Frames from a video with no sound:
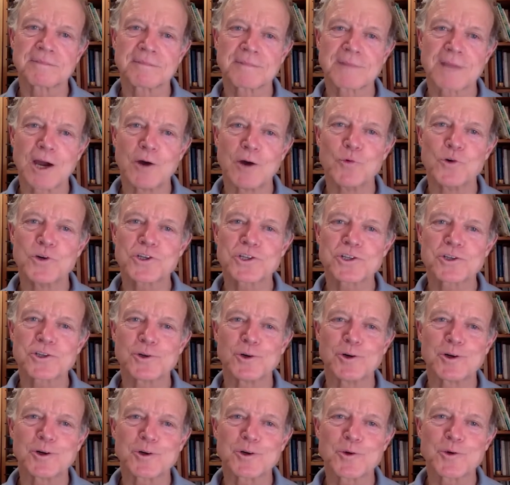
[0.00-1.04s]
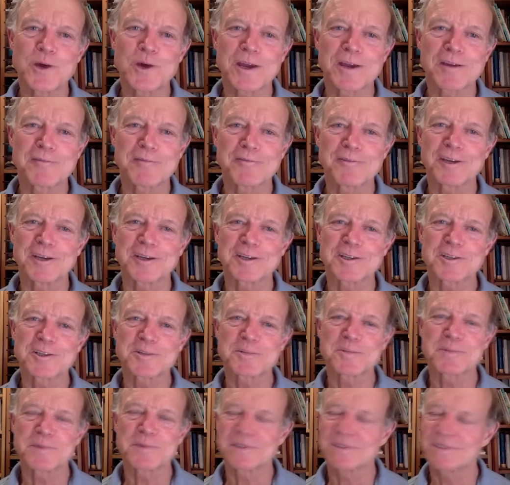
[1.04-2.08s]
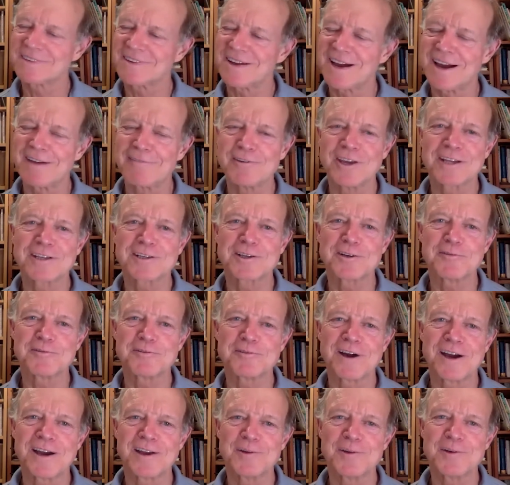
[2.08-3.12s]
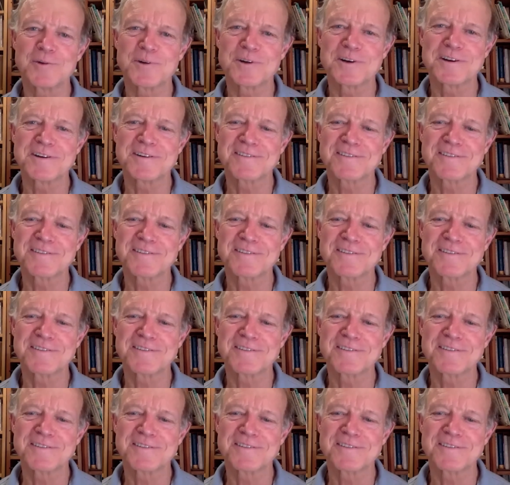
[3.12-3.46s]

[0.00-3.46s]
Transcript: I wish there were a quick fix, but I've yet to find one.